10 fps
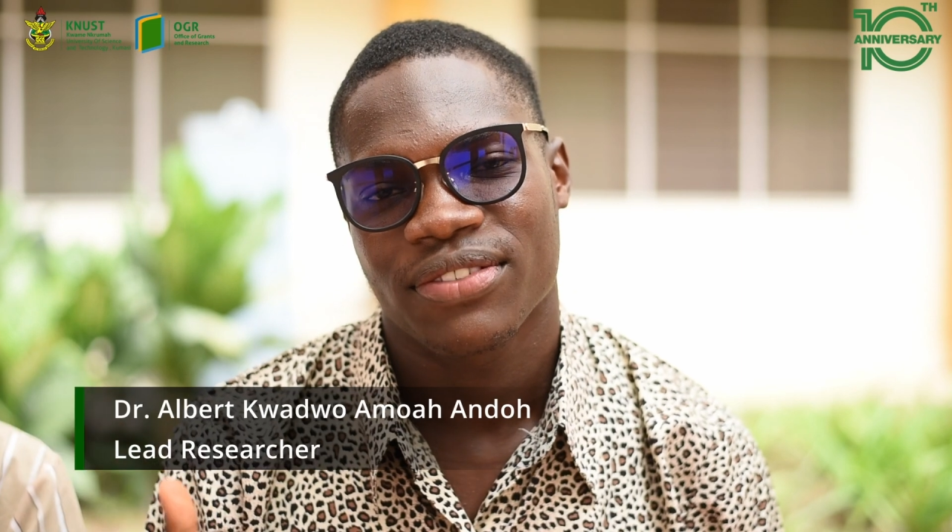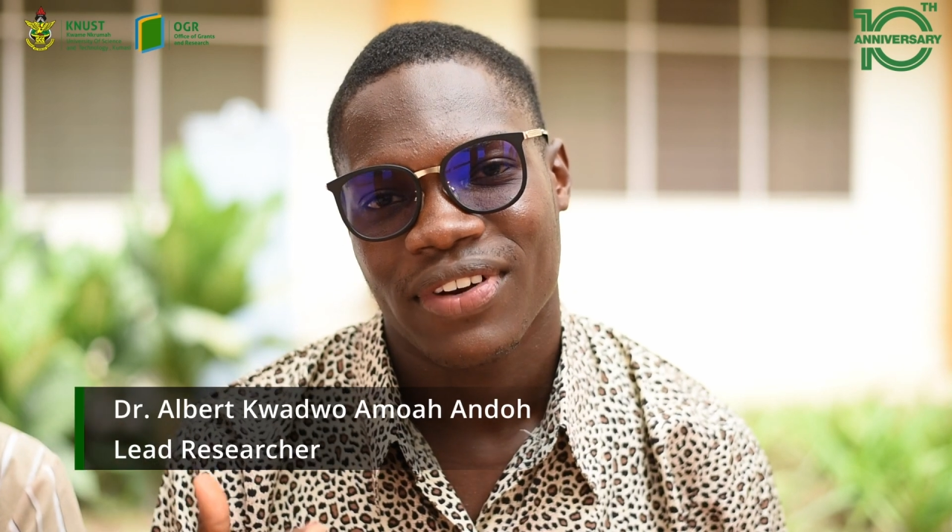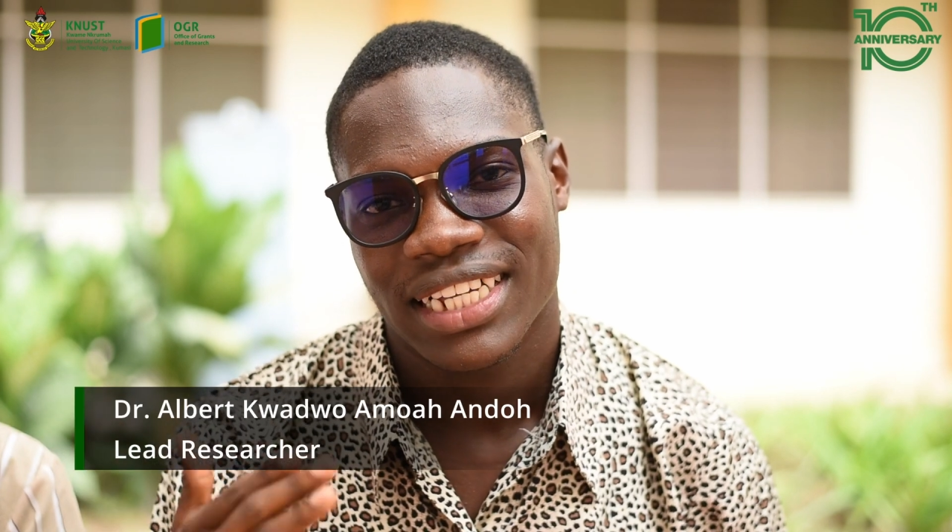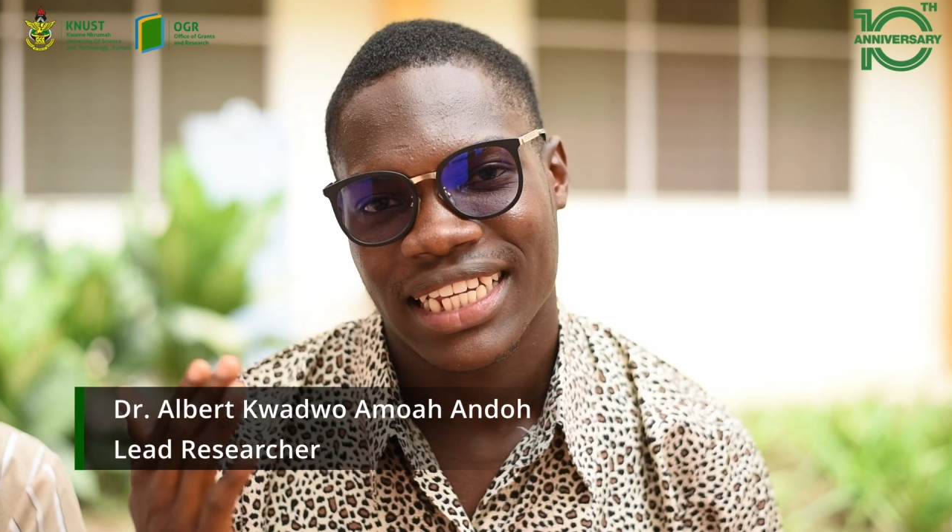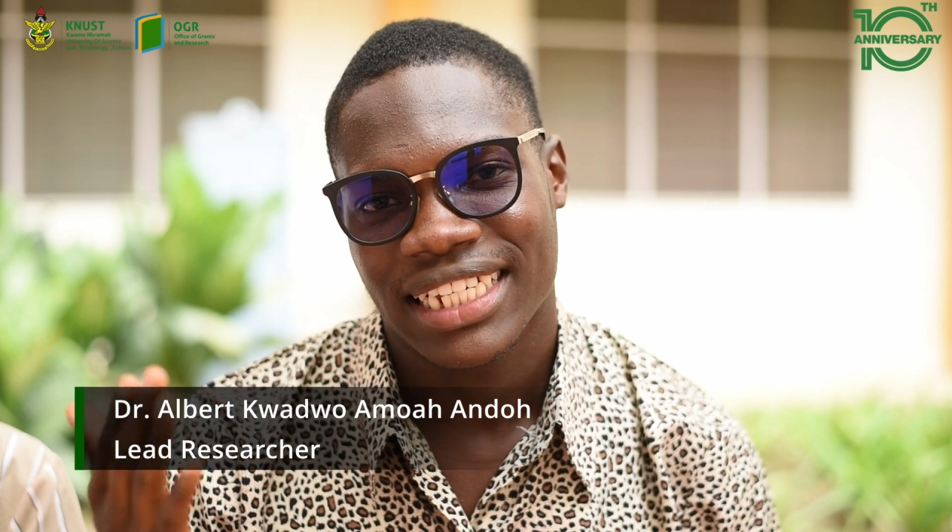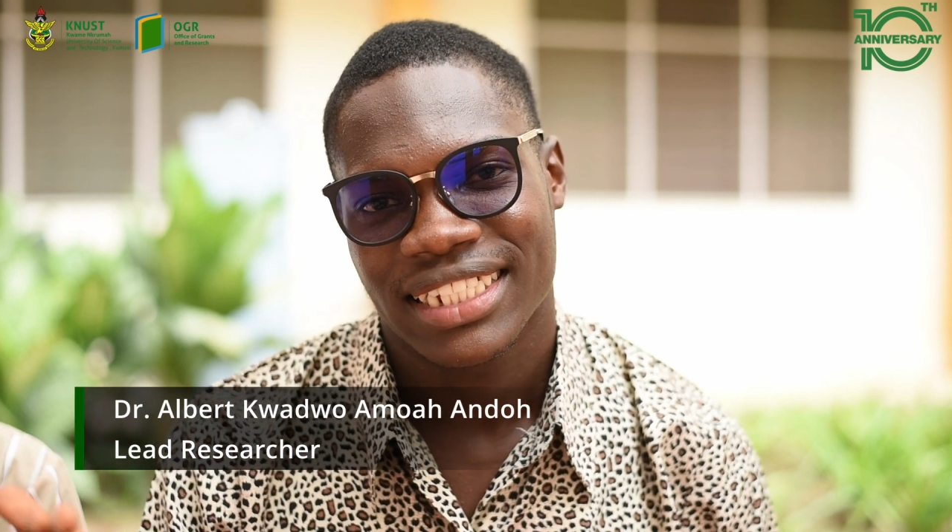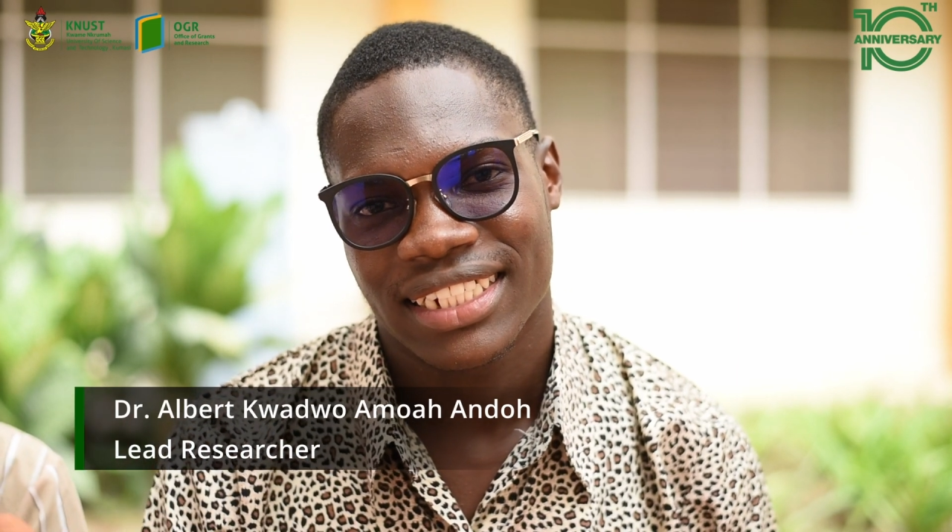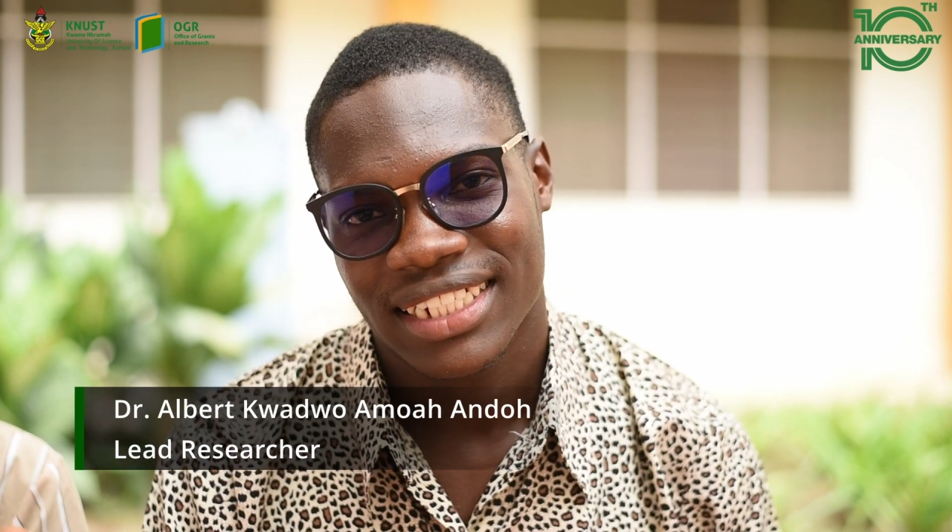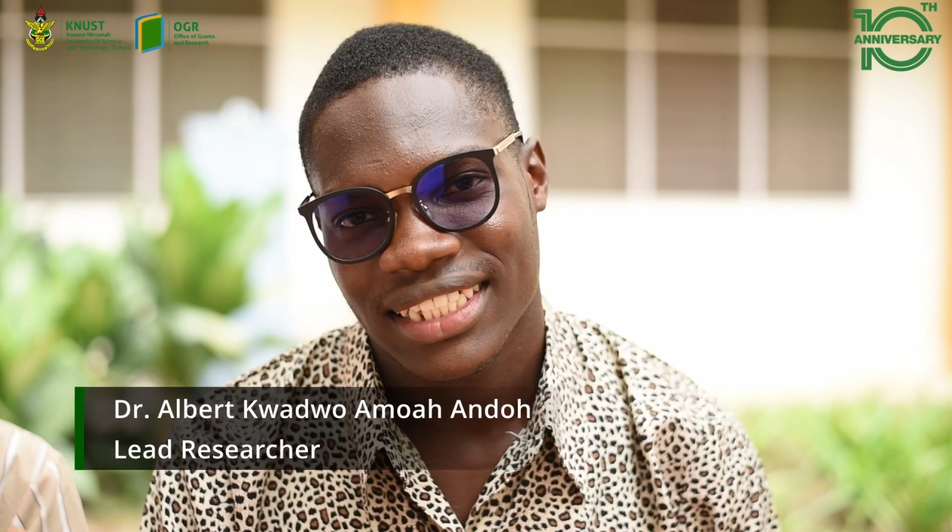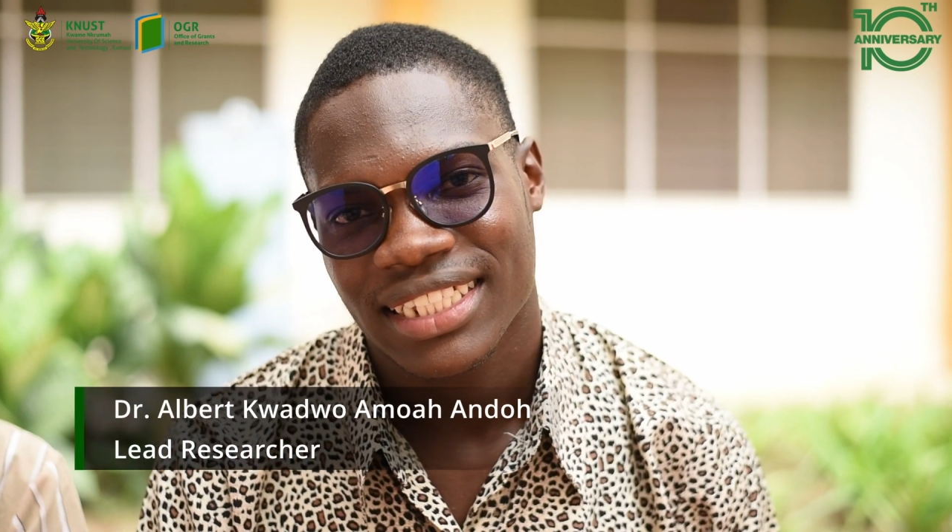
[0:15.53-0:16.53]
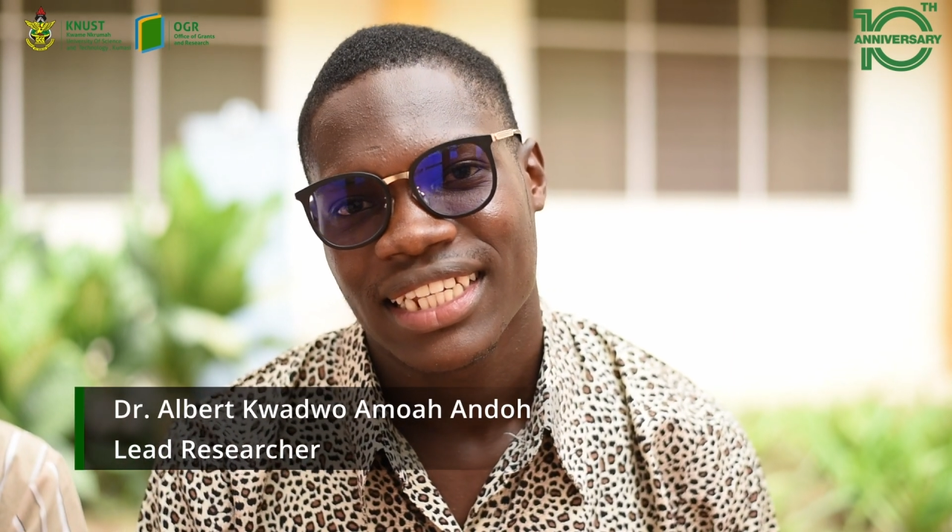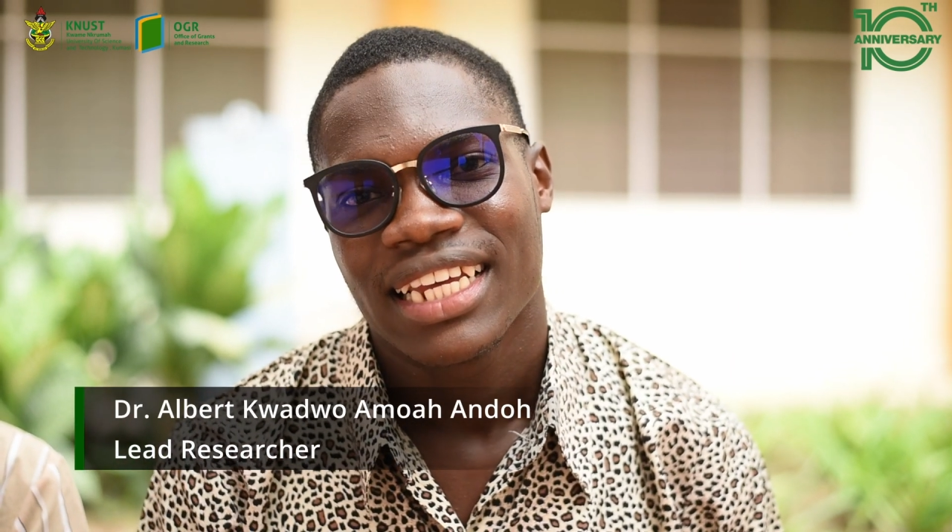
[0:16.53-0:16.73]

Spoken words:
is farsightedness,